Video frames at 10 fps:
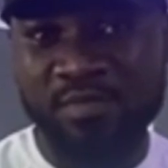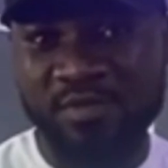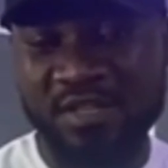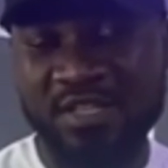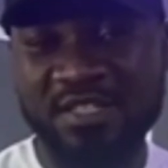
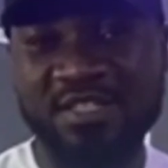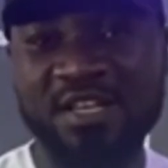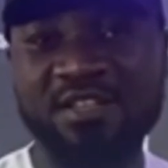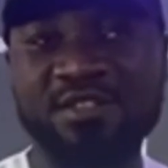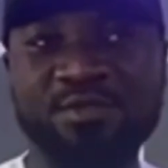You
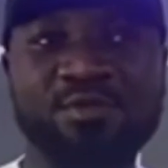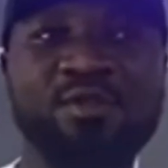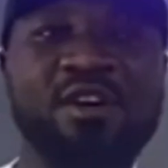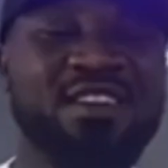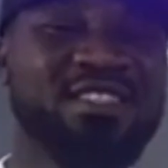understand?
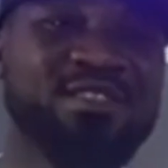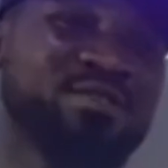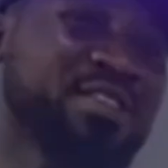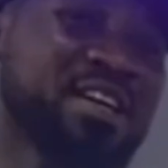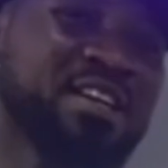So
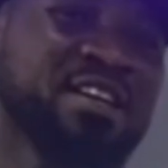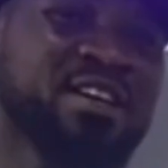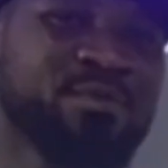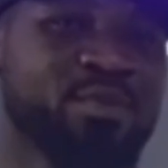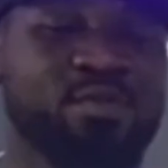until then,
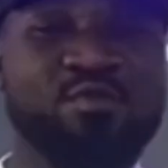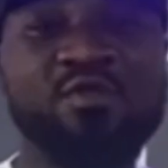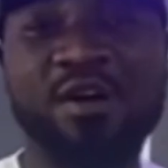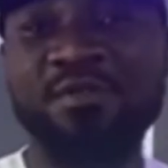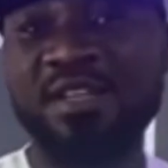people
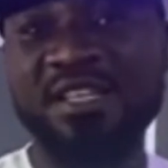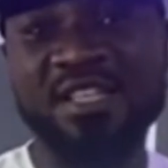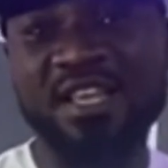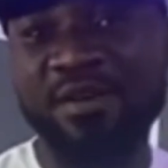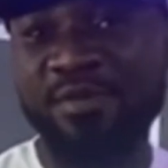who are really
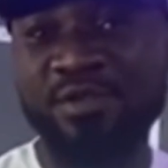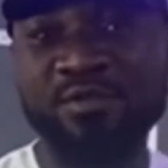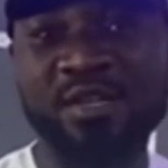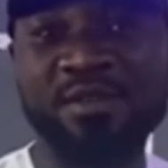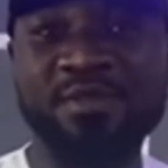determined
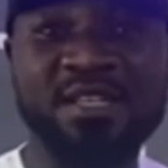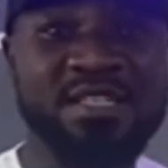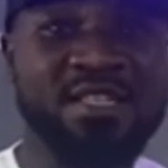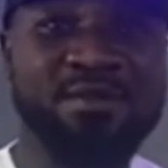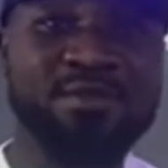to
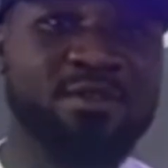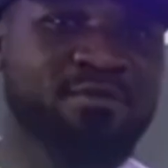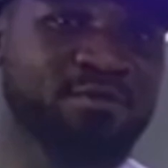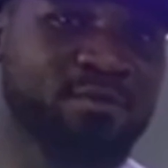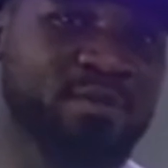eliminate
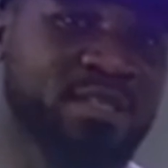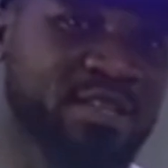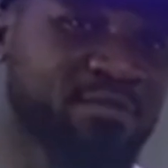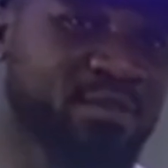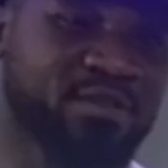themselves from the
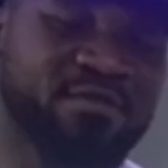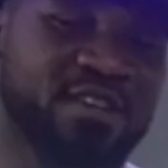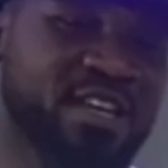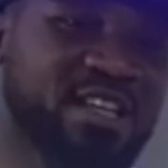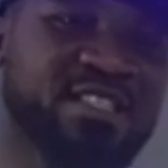surface of the
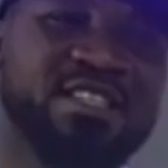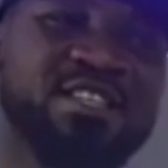earth,